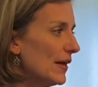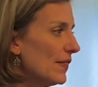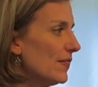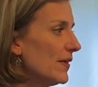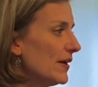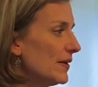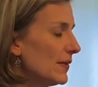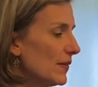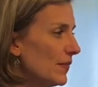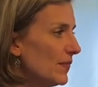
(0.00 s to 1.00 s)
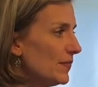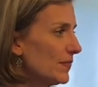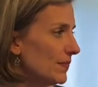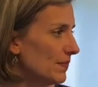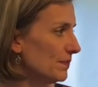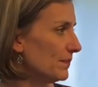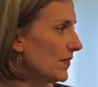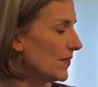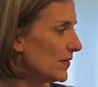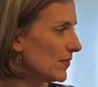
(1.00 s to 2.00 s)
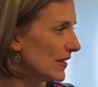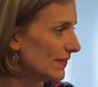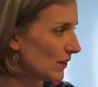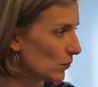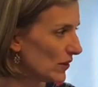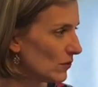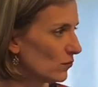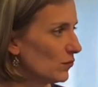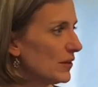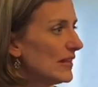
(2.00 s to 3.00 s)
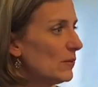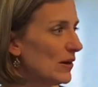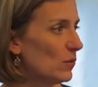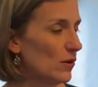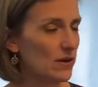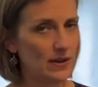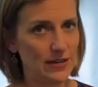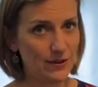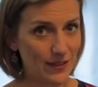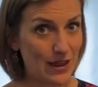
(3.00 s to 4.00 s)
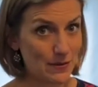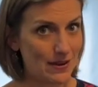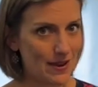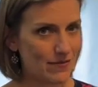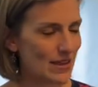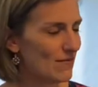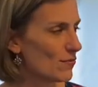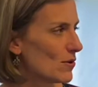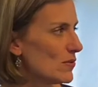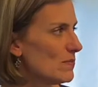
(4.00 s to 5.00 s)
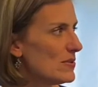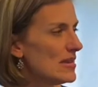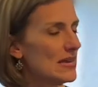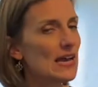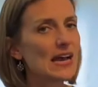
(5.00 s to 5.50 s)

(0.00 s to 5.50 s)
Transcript: the the thing that we really want to work on here that I would advocate for would be